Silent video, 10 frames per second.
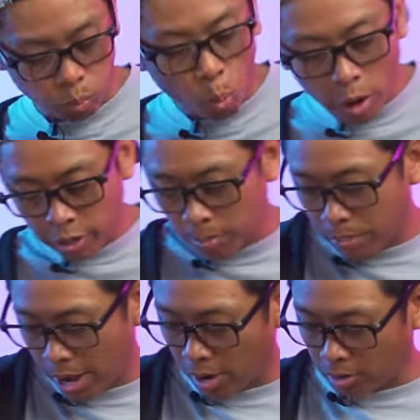want to
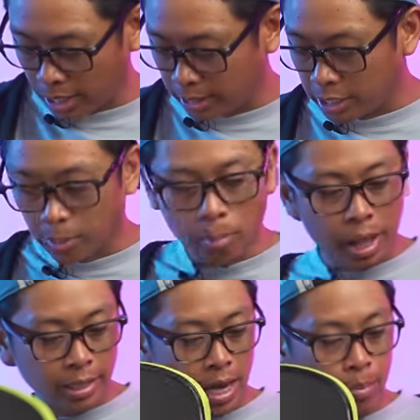compare like the double
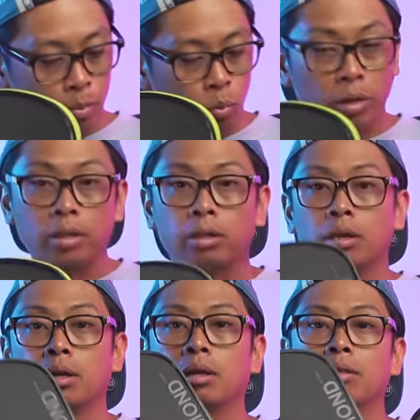black diamond with
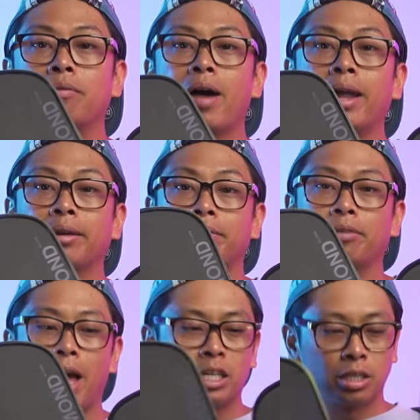the Vatic
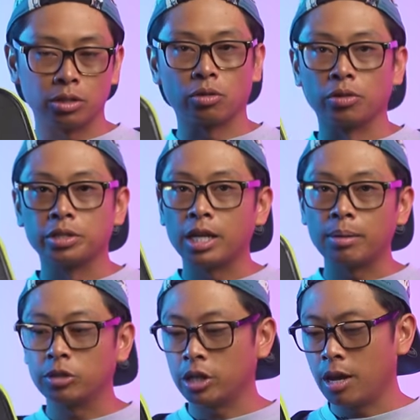flash because they're the
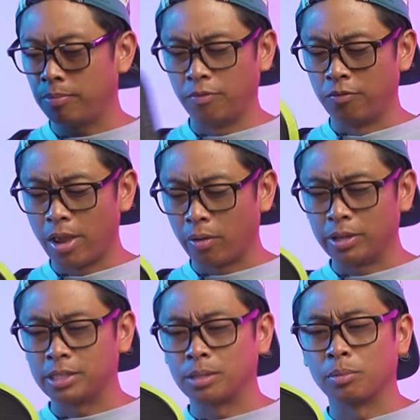same shape,
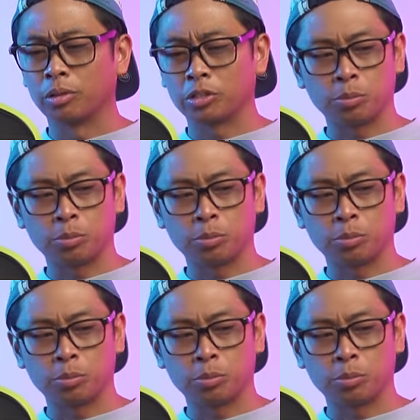very similar